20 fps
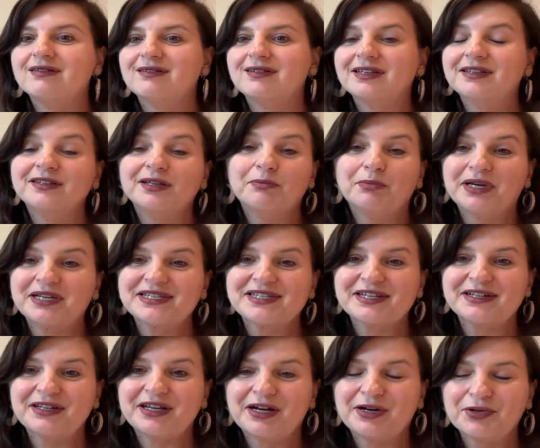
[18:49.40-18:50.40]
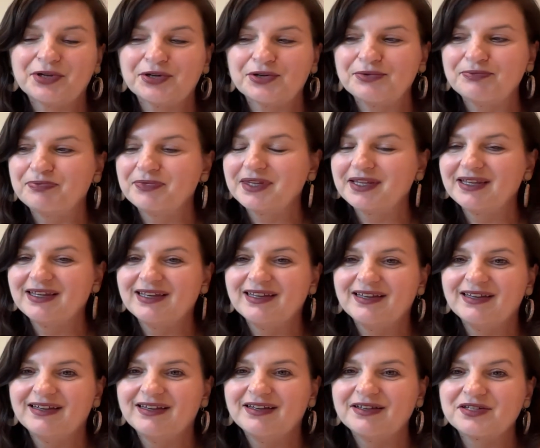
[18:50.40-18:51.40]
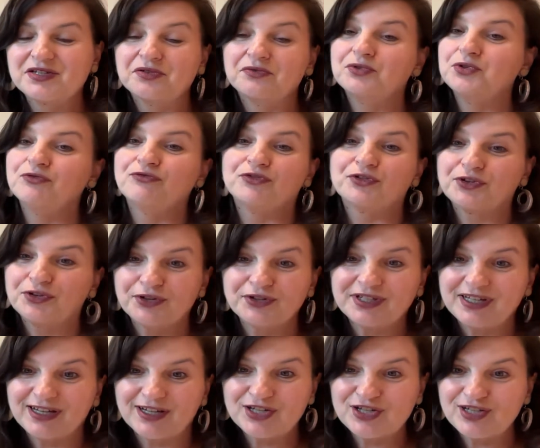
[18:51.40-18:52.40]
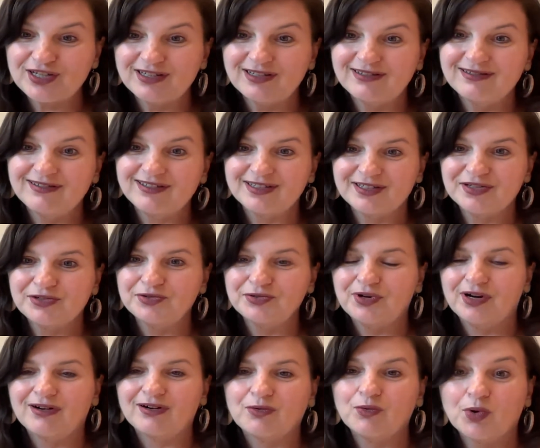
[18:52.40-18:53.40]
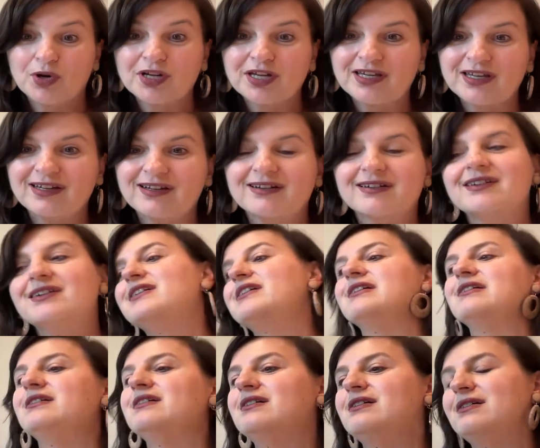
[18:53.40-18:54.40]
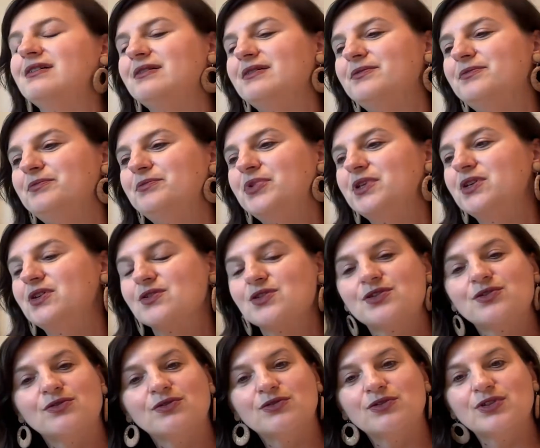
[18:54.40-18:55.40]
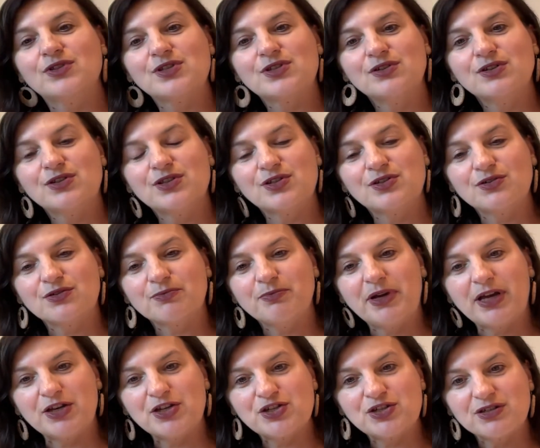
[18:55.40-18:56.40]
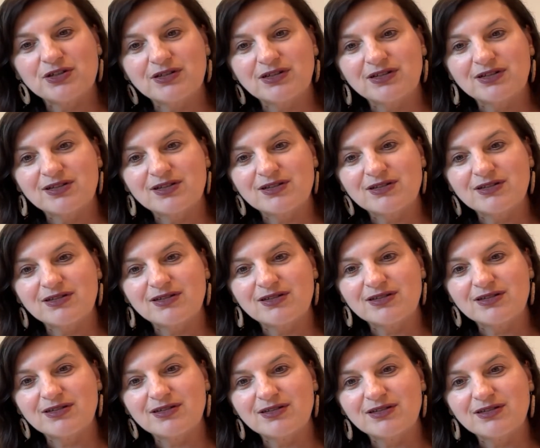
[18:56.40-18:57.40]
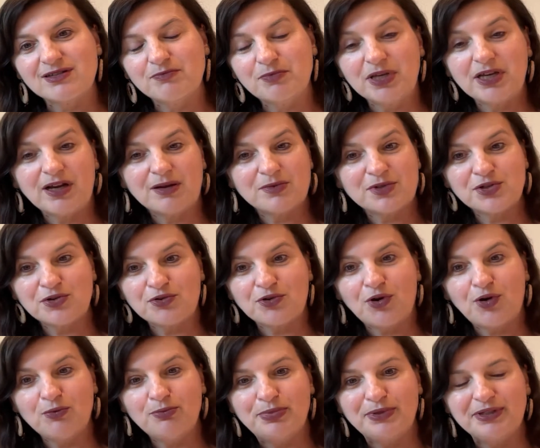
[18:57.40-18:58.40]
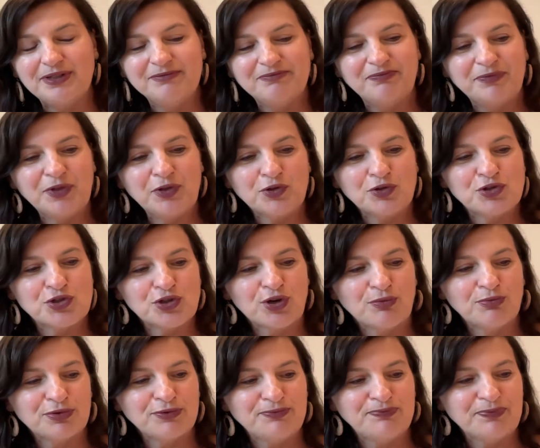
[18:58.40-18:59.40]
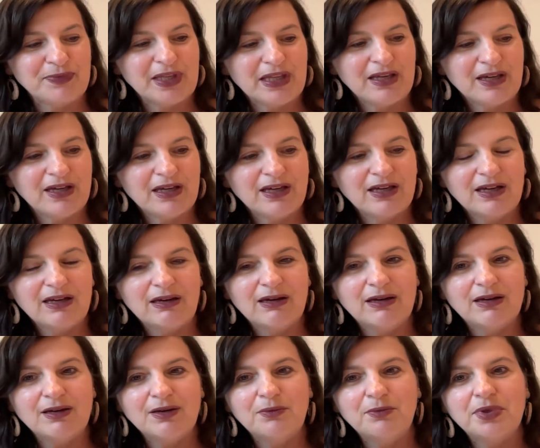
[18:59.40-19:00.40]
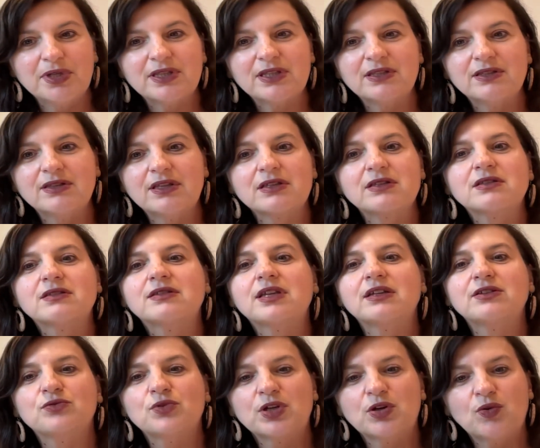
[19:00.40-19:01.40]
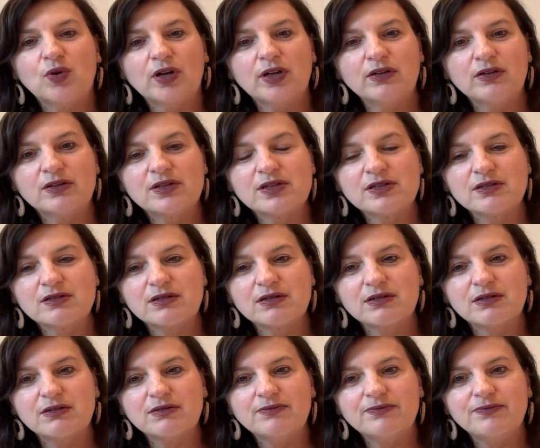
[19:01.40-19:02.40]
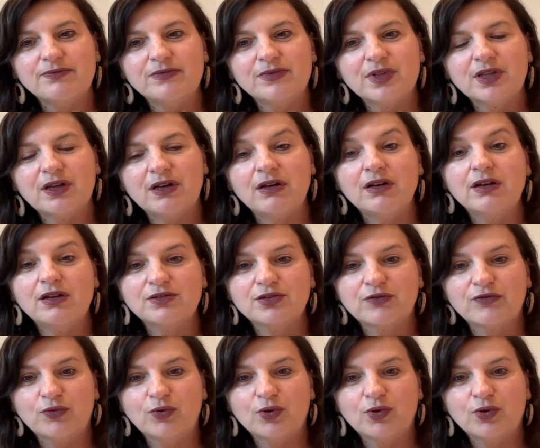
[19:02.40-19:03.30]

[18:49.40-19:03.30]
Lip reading: in the best scenario. So you forgot actually that you are working. Because it's your passion, it becomes your hobby, your job. But that requires a lot of